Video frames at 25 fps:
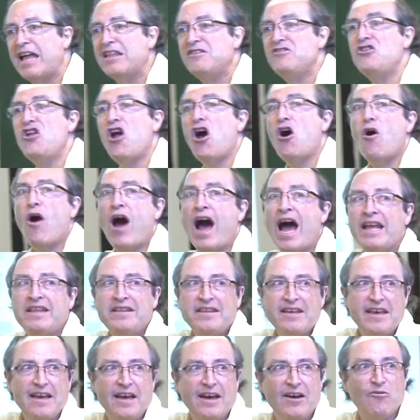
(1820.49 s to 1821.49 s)
had no
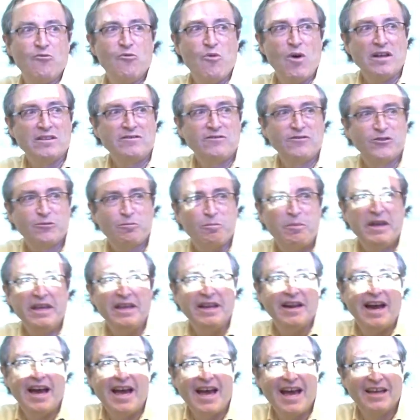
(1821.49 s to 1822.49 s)
idea what speed
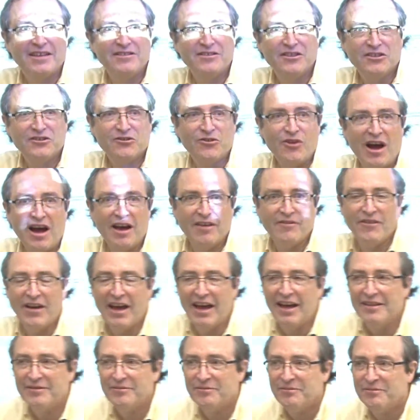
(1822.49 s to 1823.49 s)
I had to drive at.